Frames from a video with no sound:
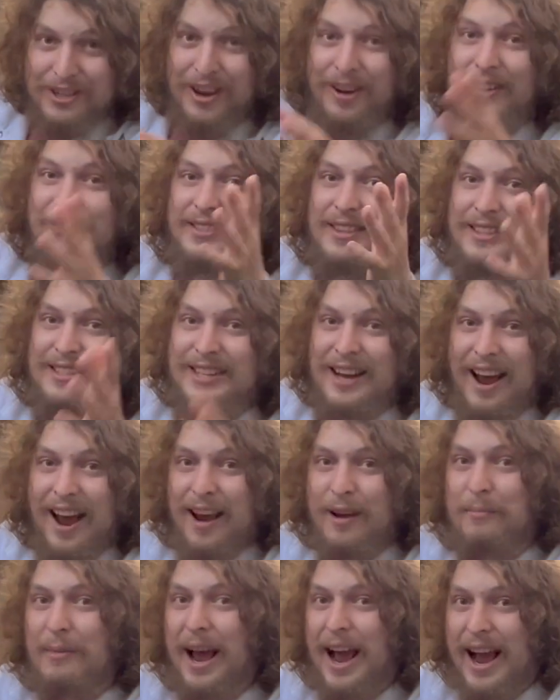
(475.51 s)
on the
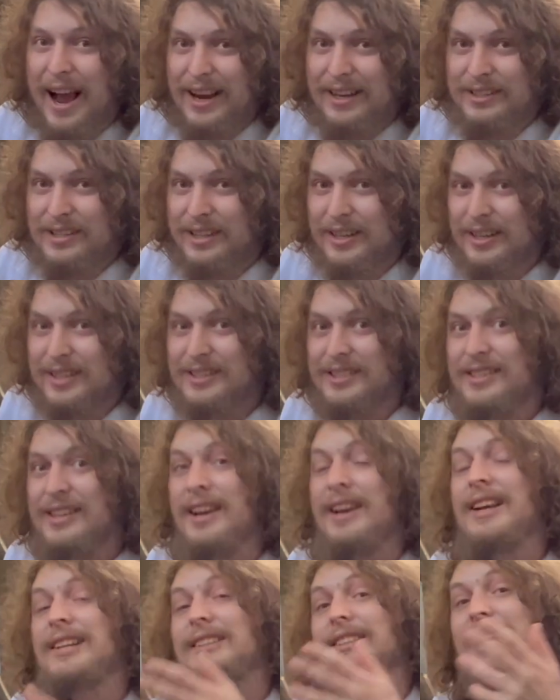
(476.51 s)
time axis,
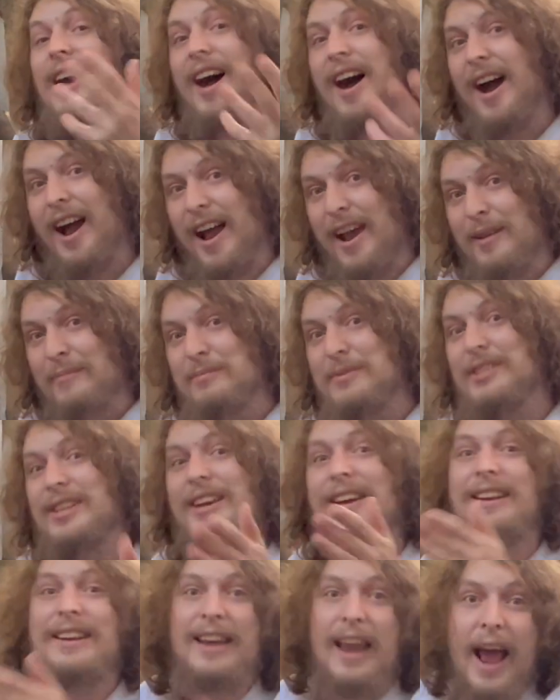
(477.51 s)
times
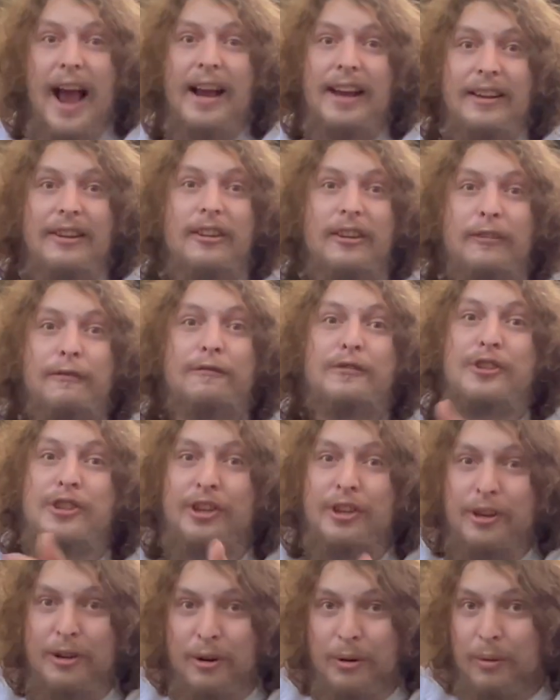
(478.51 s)
a negative
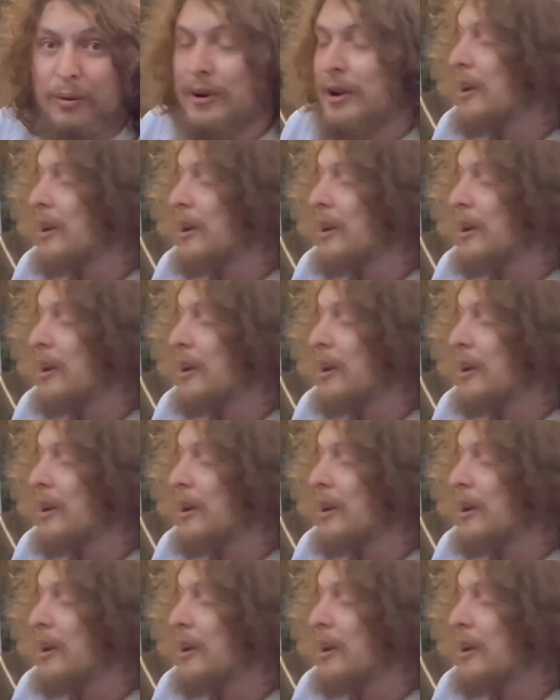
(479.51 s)
two,